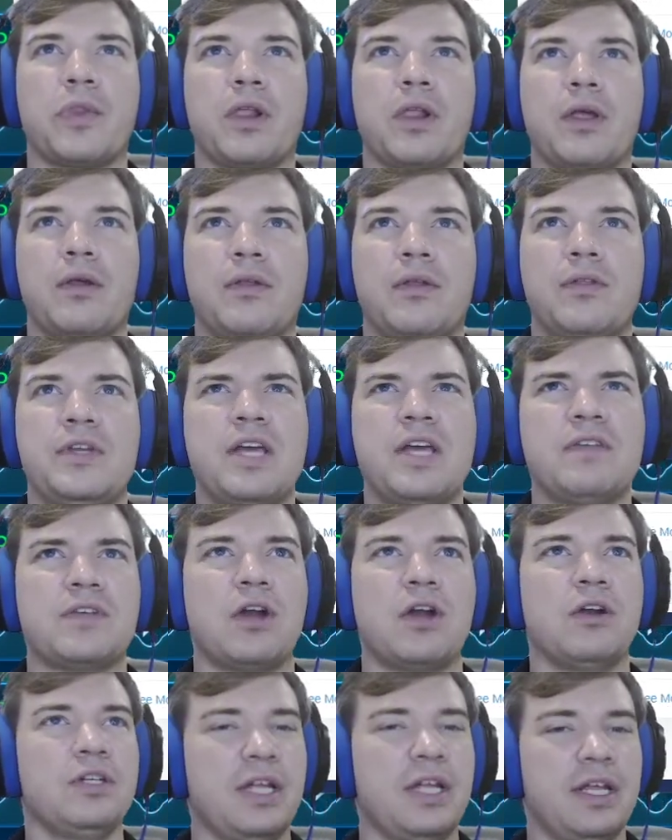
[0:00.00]
the devs
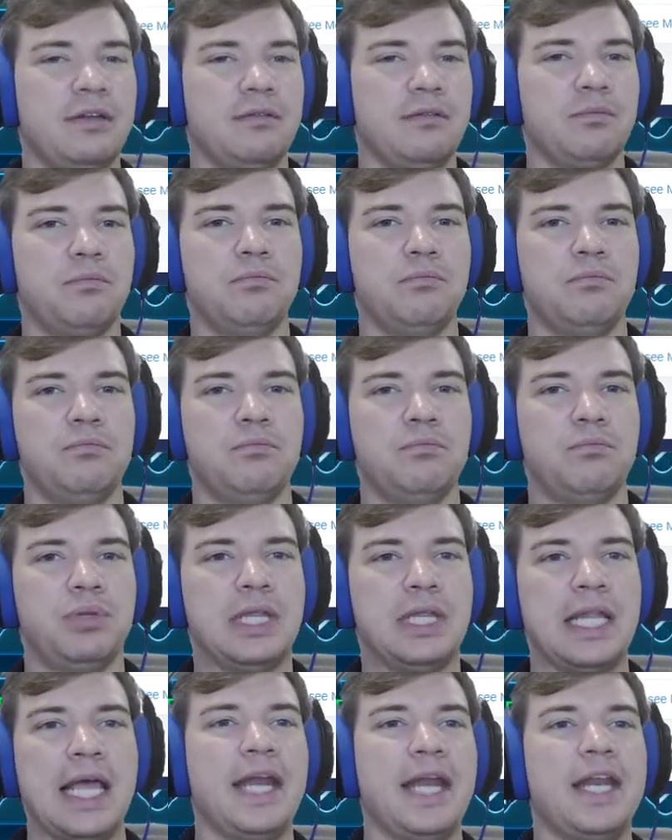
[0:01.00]
aren't
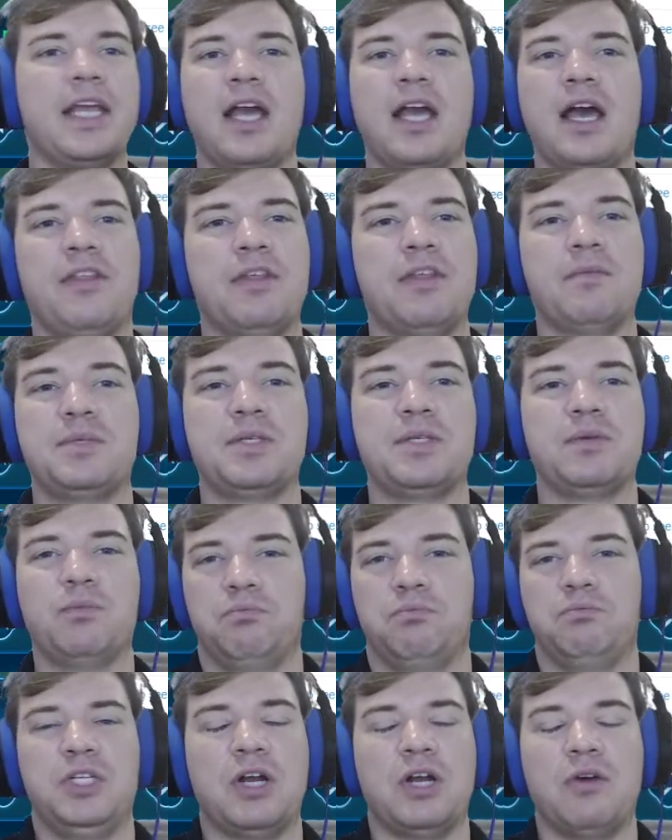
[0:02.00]
planning on them
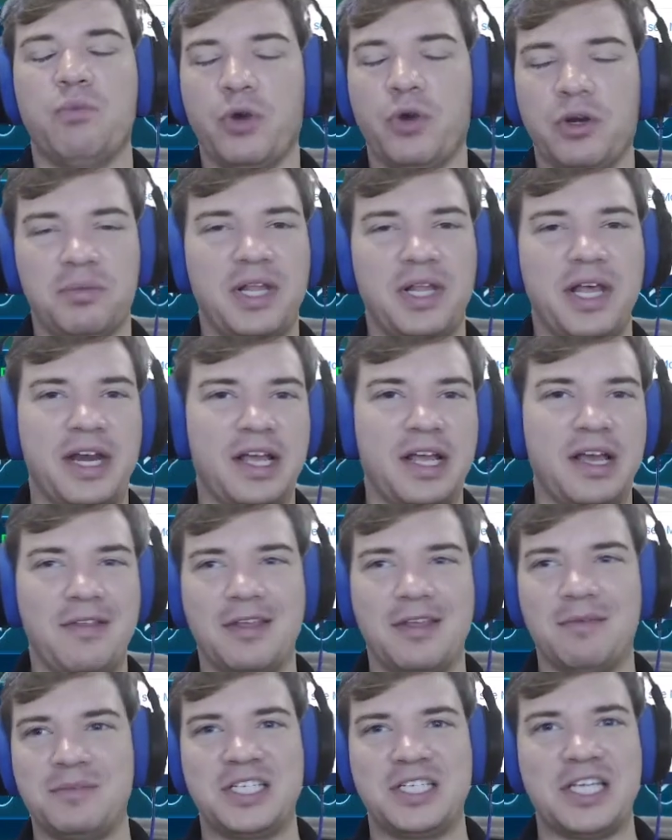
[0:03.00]
weren't planning on
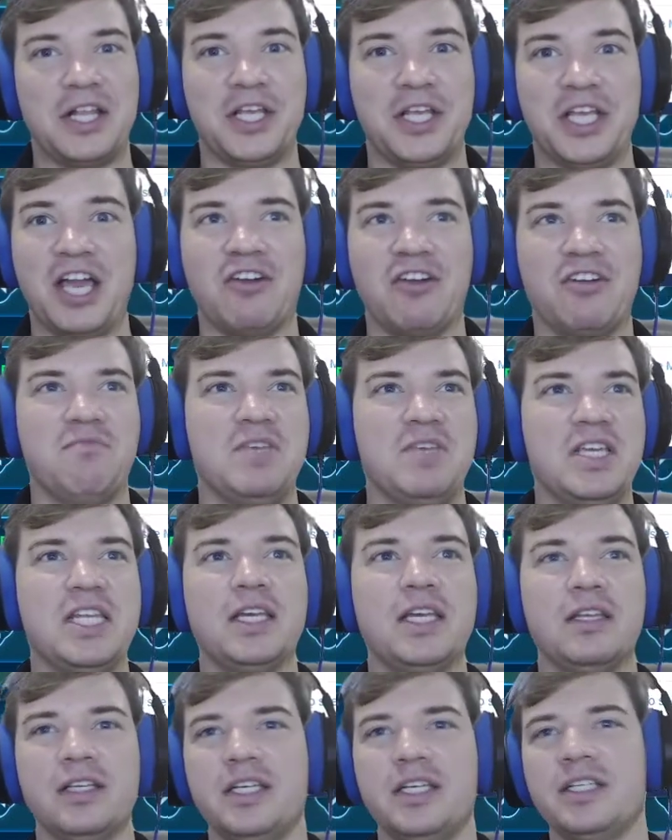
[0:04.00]
them selling out
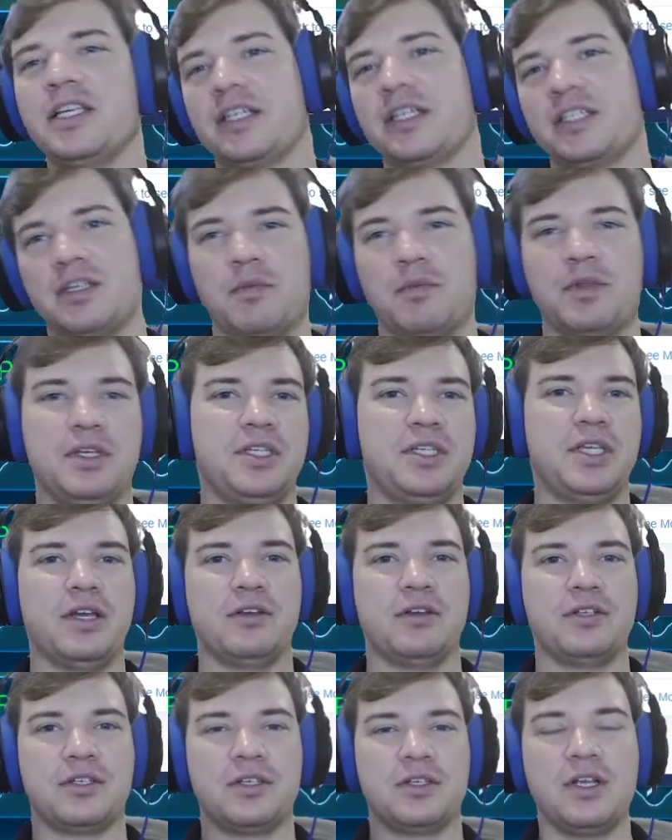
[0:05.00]
immediately. It's like some of the
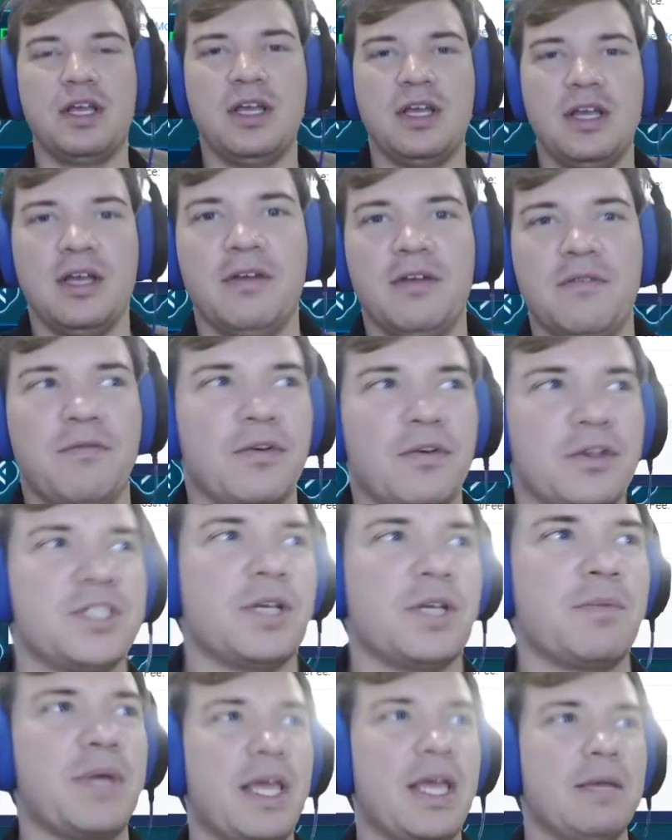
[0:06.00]
sales for
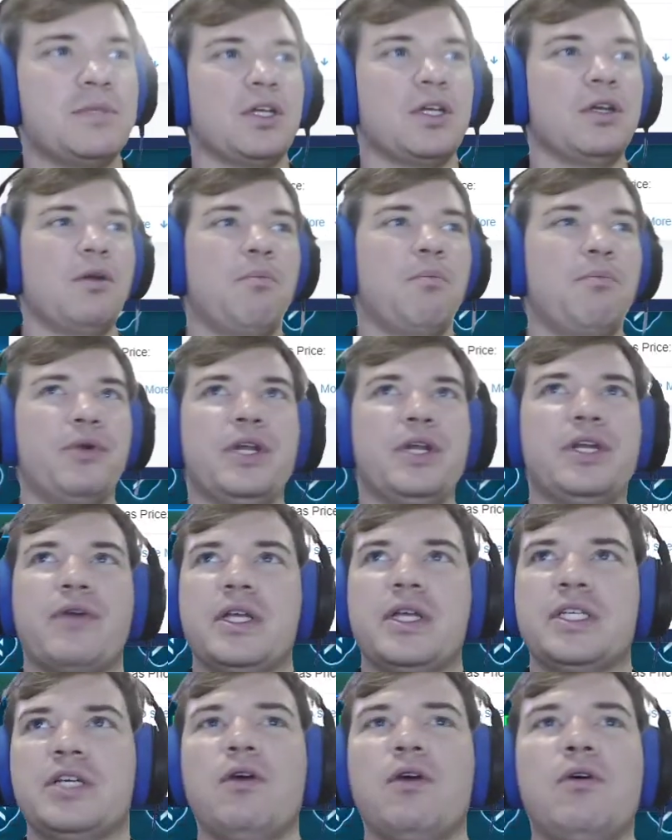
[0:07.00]
some games are pretty
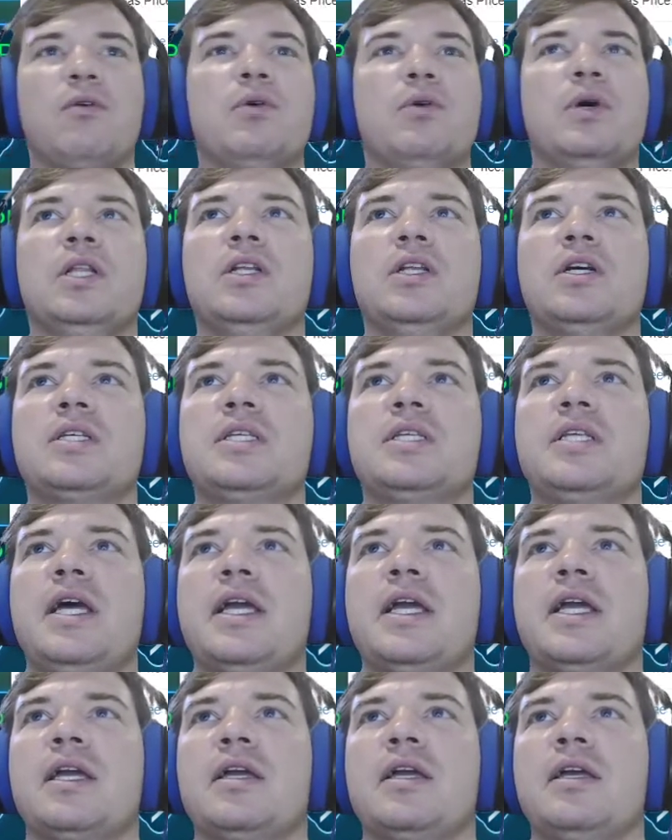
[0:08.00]
crazy. Oh, it looks
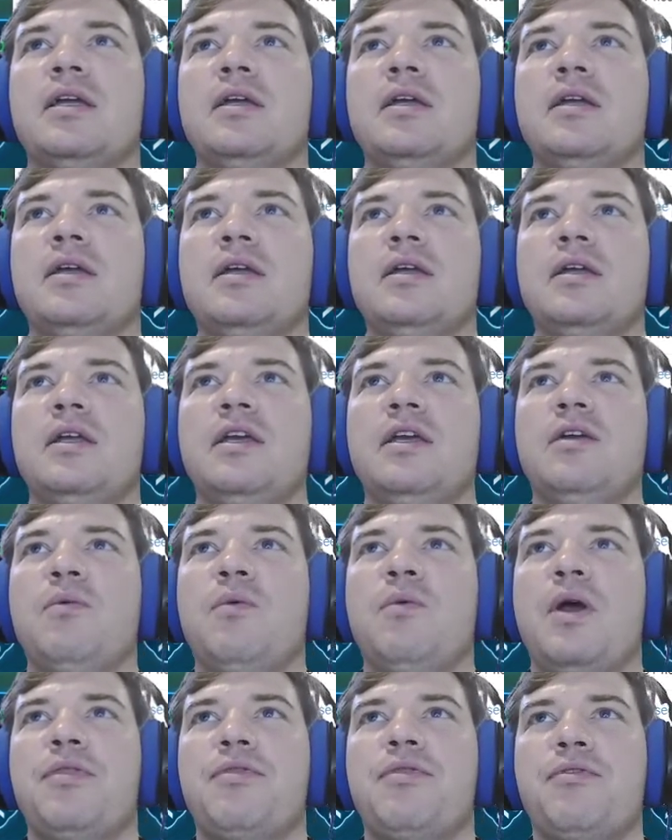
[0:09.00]
like it
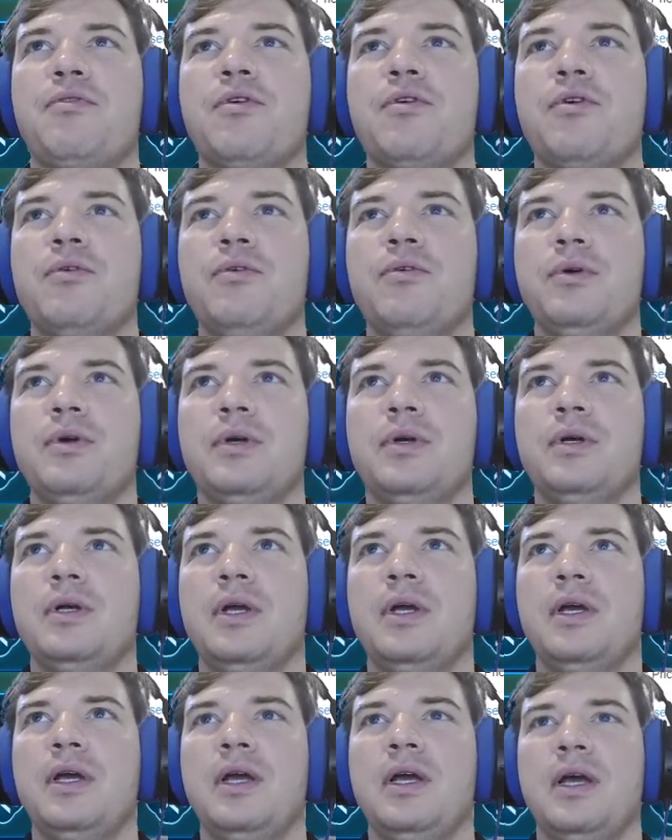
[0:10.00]
went through.
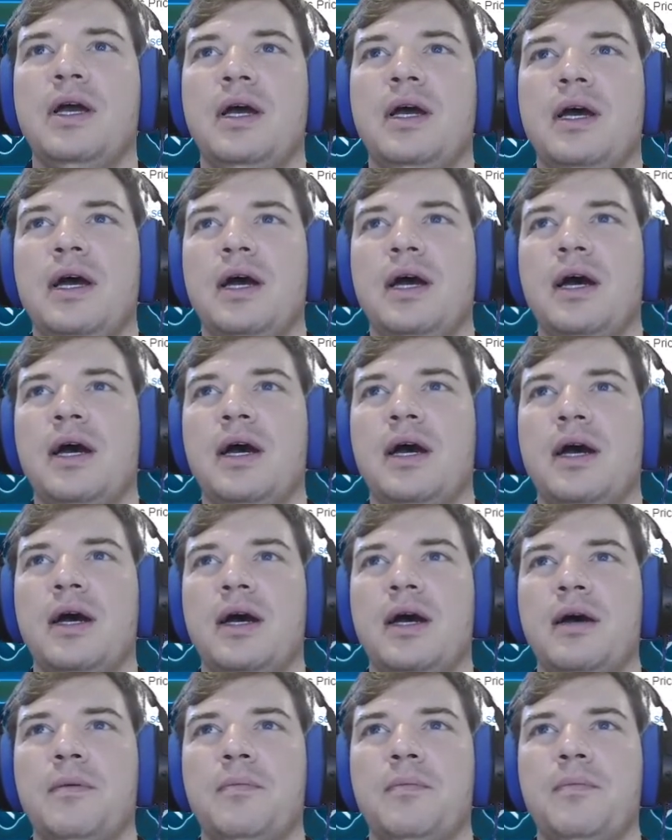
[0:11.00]

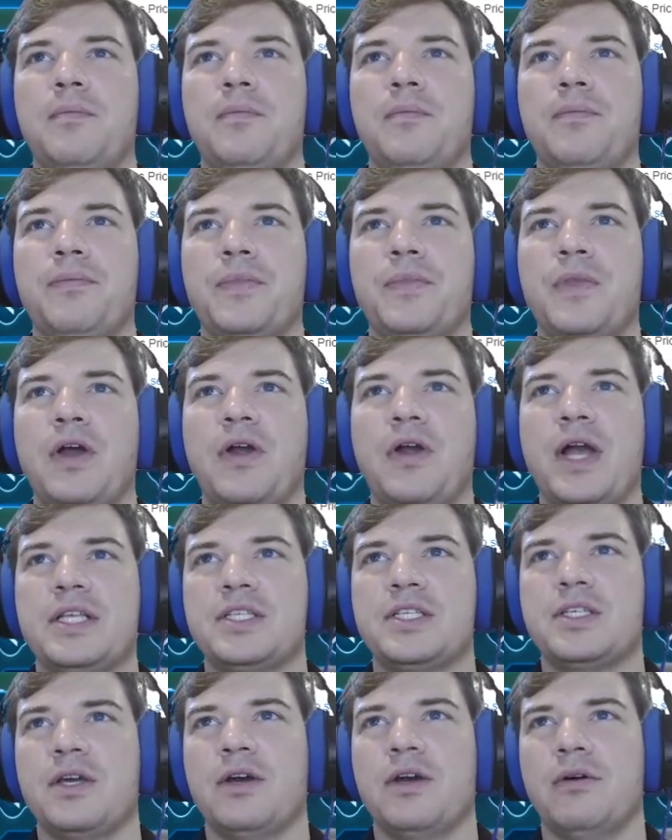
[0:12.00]
All right,
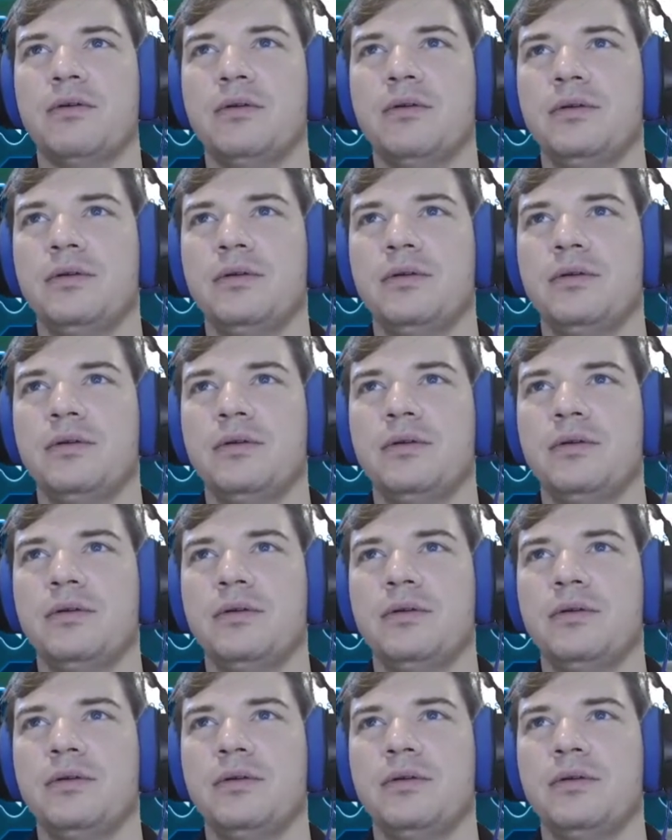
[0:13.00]
so